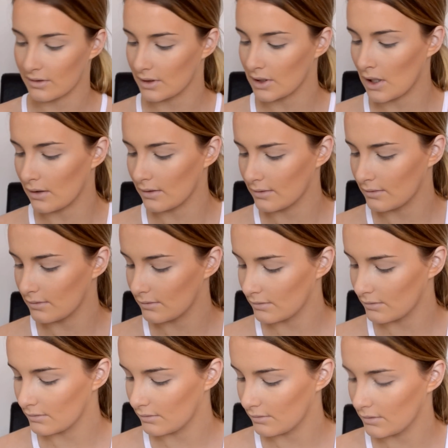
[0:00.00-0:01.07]
not
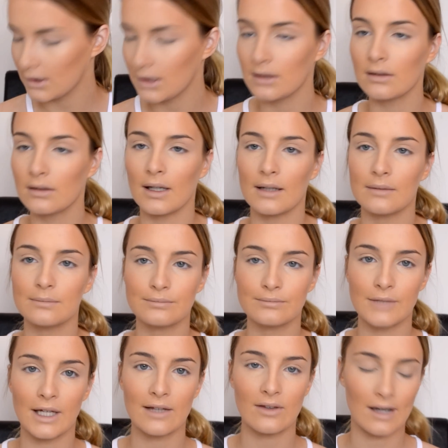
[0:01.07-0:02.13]

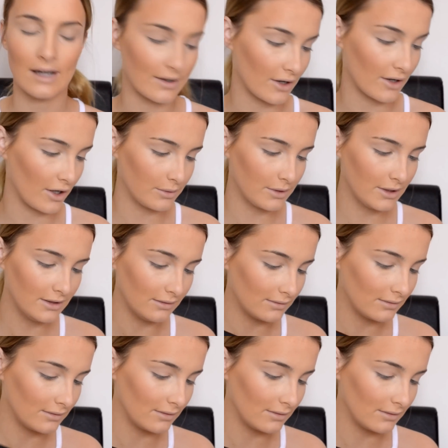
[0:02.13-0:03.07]
like the letter O.